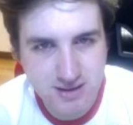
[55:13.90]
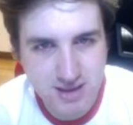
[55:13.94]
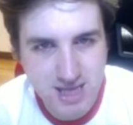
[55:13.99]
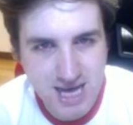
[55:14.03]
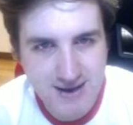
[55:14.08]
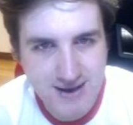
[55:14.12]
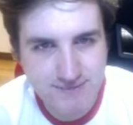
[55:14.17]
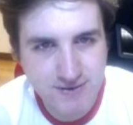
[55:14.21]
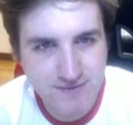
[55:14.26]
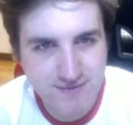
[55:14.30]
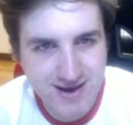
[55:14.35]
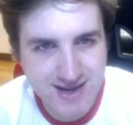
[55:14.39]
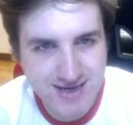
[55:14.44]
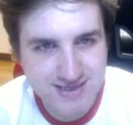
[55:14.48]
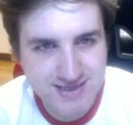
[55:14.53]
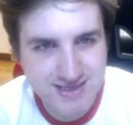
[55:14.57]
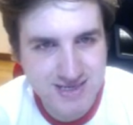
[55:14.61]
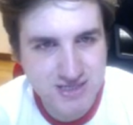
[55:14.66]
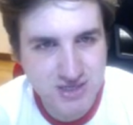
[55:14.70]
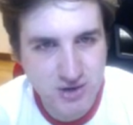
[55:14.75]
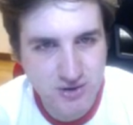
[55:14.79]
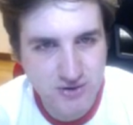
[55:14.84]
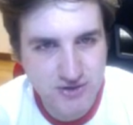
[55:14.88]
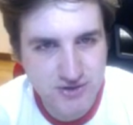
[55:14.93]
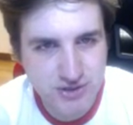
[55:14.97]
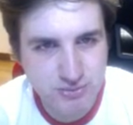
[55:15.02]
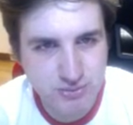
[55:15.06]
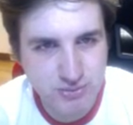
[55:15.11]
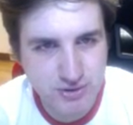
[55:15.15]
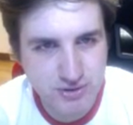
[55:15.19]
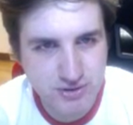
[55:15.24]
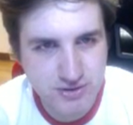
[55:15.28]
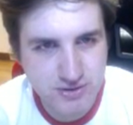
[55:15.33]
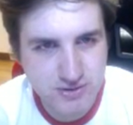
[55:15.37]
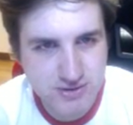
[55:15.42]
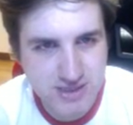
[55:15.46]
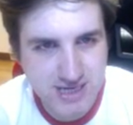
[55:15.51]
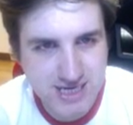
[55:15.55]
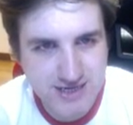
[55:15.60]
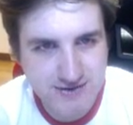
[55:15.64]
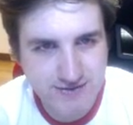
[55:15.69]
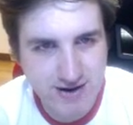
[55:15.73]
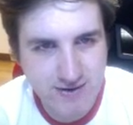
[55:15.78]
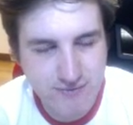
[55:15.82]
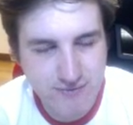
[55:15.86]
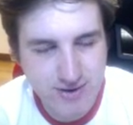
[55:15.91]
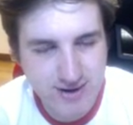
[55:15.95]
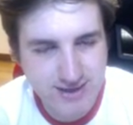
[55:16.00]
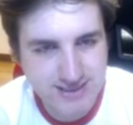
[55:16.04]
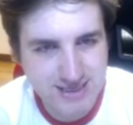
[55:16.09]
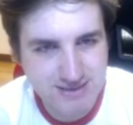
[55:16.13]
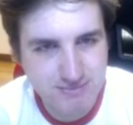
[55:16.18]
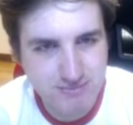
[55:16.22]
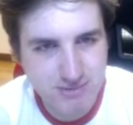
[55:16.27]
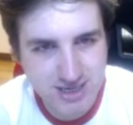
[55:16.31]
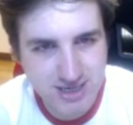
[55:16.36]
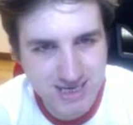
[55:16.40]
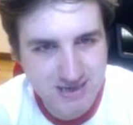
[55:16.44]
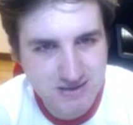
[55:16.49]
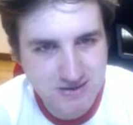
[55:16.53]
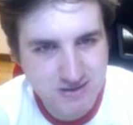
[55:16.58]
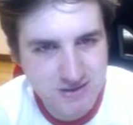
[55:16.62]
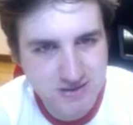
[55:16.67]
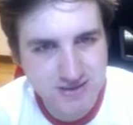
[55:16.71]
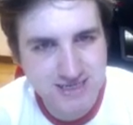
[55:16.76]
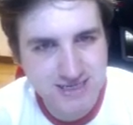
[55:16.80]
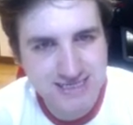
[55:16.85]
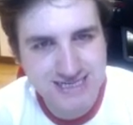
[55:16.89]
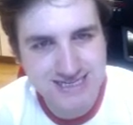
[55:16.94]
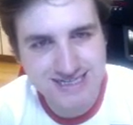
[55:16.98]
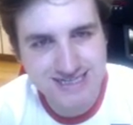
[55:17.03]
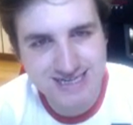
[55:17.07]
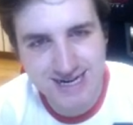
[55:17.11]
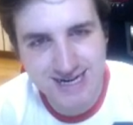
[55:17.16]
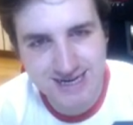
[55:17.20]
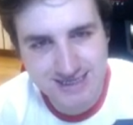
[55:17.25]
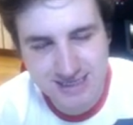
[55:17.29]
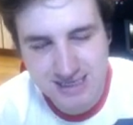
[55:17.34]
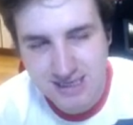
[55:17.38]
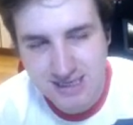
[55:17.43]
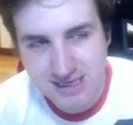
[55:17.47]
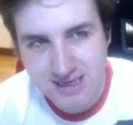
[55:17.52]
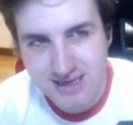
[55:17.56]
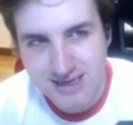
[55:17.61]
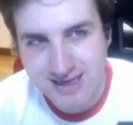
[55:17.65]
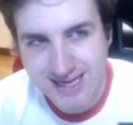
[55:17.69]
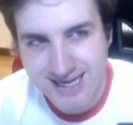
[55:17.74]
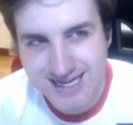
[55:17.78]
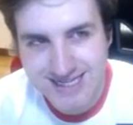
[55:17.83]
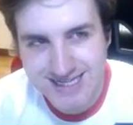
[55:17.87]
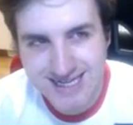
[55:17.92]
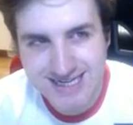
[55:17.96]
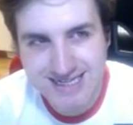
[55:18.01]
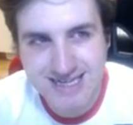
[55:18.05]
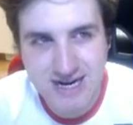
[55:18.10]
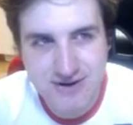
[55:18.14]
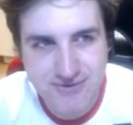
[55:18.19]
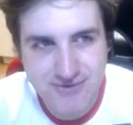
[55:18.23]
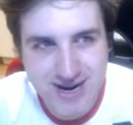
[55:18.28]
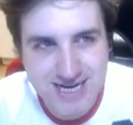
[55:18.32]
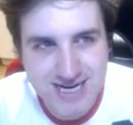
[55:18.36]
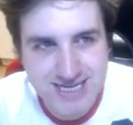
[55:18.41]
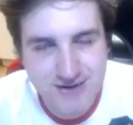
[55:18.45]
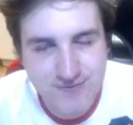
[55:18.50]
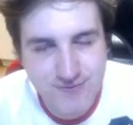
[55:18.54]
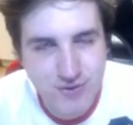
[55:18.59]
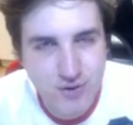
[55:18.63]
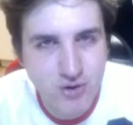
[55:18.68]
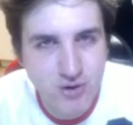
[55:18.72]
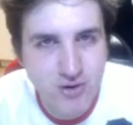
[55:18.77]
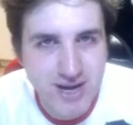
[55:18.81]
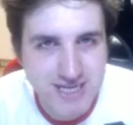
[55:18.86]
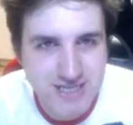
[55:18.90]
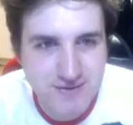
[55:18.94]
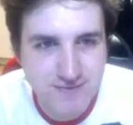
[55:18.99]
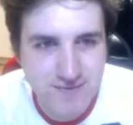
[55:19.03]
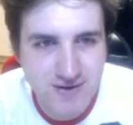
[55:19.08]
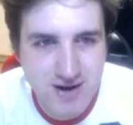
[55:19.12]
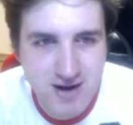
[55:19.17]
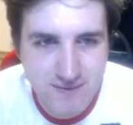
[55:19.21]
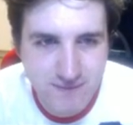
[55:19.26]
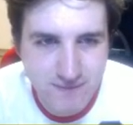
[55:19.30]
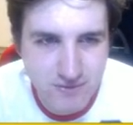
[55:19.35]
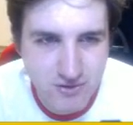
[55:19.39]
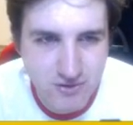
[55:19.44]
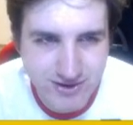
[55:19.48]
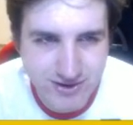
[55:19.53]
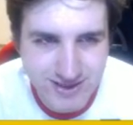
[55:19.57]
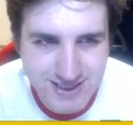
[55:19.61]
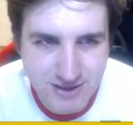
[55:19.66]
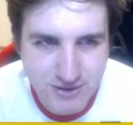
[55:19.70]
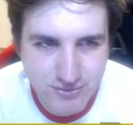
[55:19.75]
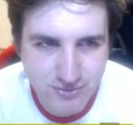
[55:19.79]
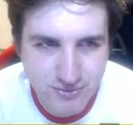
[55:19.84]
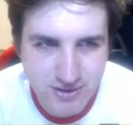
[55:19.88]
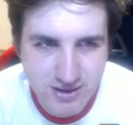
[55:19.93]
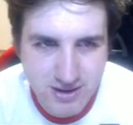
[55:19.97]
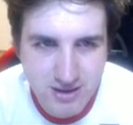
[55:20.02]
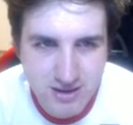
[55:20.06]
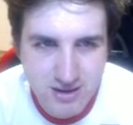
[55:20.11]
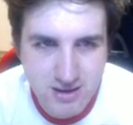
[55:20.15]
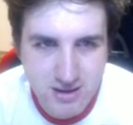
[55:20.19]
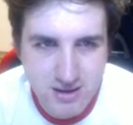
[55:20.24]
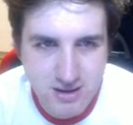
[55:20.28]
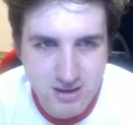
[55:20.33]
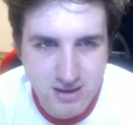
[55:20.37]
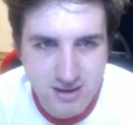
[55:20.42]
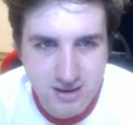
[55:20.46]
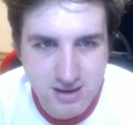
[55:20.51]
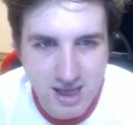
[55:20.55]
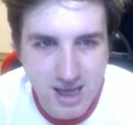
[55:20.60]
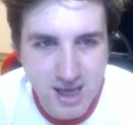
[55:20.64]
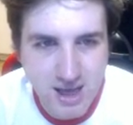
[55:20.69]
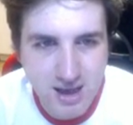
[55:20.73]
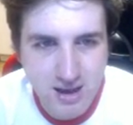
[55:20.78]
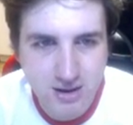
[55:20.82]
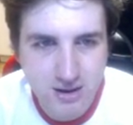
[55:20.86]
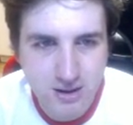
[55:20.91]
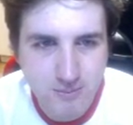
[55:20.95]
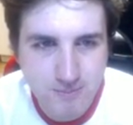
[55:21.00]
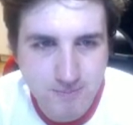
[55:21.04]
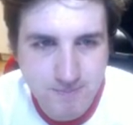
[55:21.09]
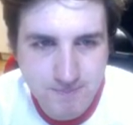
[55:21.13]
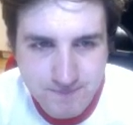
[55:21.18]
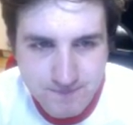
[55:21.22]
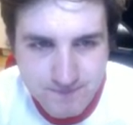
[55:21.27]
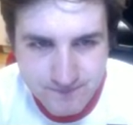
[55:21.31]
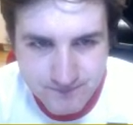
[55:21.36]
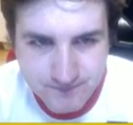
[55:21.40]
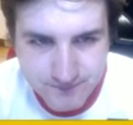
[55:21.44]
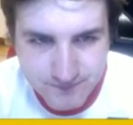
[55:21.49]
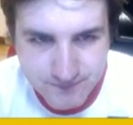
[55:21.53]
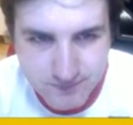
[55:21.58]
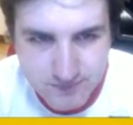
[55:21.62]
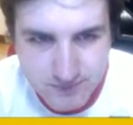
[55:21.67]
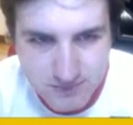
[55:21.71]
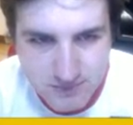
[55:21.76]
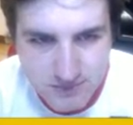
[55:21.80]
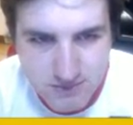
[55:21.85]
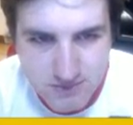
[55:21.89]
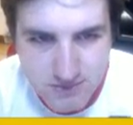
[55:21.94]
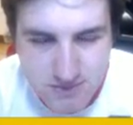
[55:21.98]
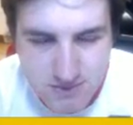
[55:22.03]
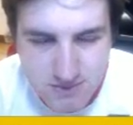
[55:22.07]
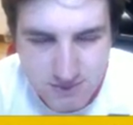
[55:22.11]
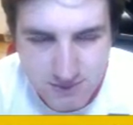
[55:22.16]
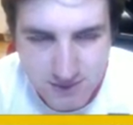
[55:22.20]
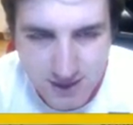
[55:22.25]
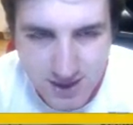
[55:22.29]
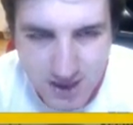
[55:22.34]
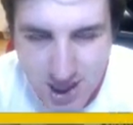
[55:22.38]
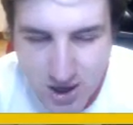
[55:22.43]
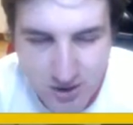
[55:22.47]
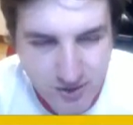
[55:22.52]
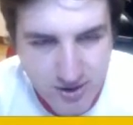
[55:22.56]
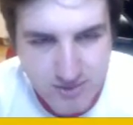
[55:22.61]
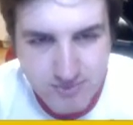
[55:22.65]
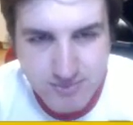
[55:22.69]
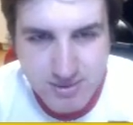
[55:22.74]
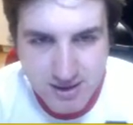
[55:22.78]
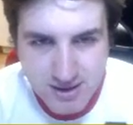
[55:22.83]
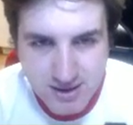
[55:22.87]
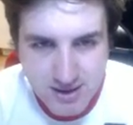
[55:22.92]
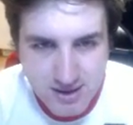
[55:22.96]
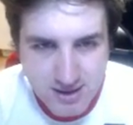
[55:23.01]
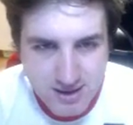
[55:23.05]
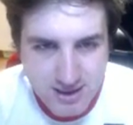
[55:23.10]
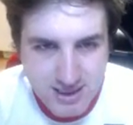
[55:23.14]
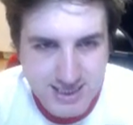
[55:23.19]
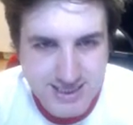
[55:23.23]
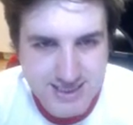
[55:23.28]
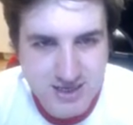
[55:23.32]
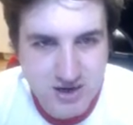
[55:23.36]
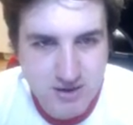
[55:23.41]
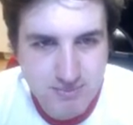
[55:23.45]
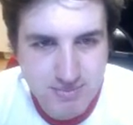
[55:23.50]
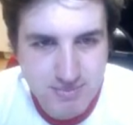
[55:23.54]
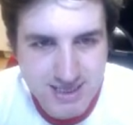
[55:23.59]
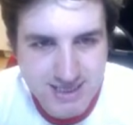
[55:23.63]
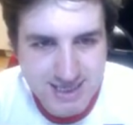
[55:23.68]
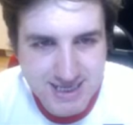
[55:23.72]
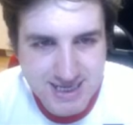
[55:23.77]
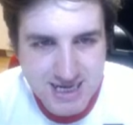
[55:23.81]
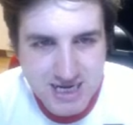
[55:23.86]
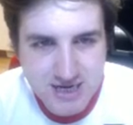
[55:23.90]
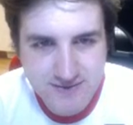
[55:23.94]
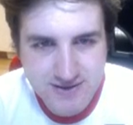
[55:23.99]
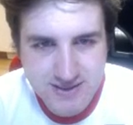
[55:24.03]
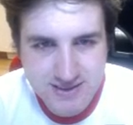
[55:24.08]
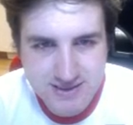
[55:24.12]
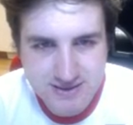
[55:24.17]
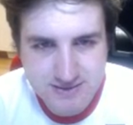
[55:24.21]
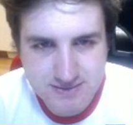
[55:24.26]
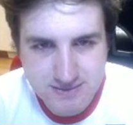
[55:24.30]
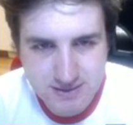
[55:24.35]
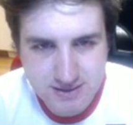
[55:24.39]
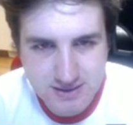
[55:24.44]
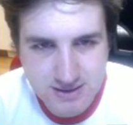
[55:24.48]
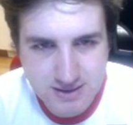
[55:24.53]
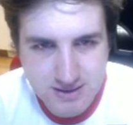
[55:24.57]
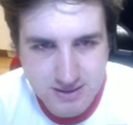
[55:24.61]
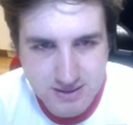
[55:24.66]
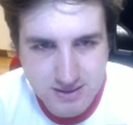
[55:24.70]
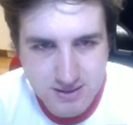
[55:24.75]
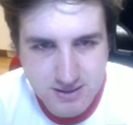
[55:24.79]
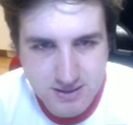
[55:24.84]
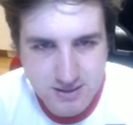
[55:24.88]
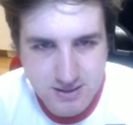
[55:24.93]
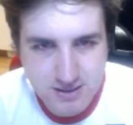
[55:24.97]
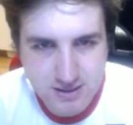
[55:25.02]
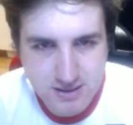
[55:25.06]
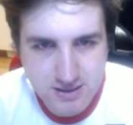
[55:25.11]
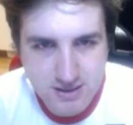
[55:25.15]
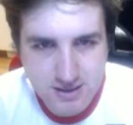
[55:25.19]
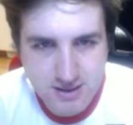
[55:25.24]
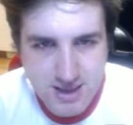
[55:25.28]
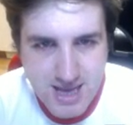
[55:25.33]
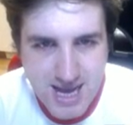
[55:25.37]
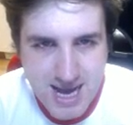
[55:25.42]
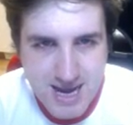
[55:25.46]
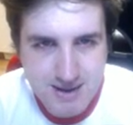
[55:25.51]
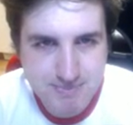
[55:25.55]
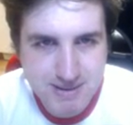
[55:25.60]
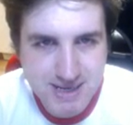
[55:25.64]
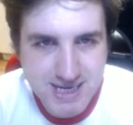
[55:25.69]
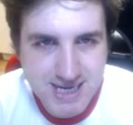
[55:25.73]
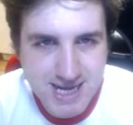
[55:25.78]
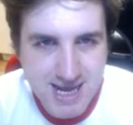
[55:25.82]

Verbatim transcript: Have Juventus got someone who's 85 rated? Marquise is 86. Is Khedira 84 85 or 83? Um, I can't remember. Let's go and buy Dani Alves. And Piqué.